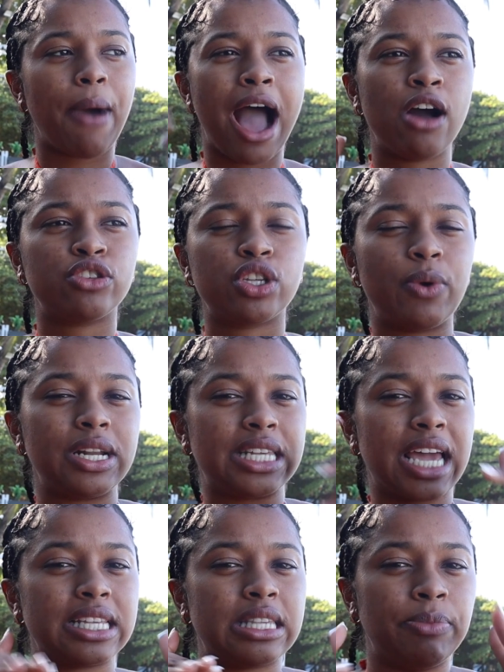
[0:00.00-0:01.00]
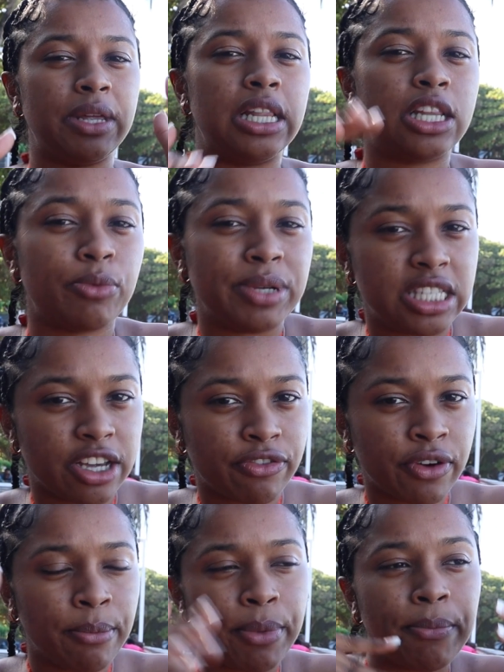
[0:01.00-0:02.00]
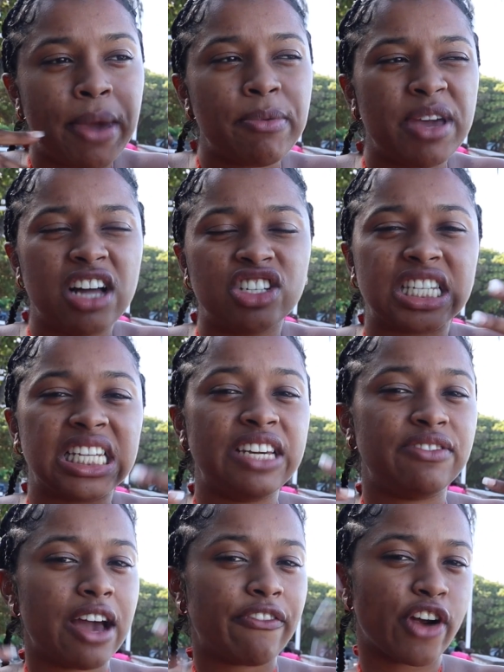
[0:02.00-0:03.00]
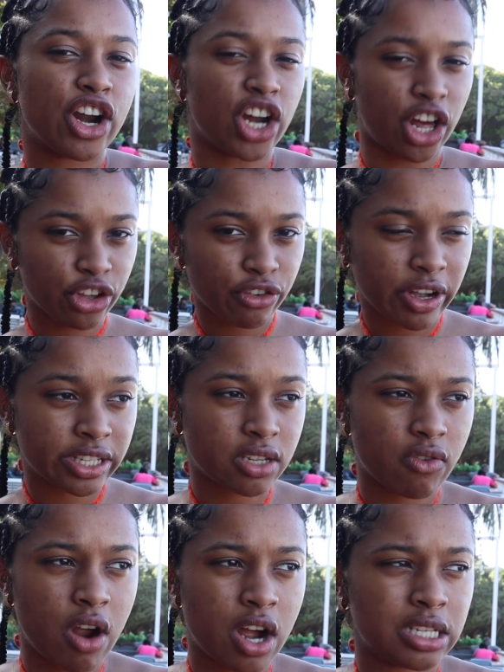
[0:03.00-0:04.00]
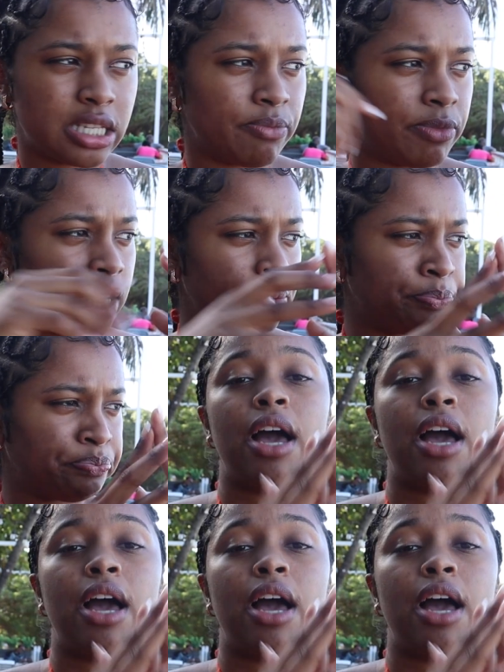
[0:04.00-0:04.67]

I also wanted to get something a little bit different, but maybe I'll just leave that for another restaurant or something.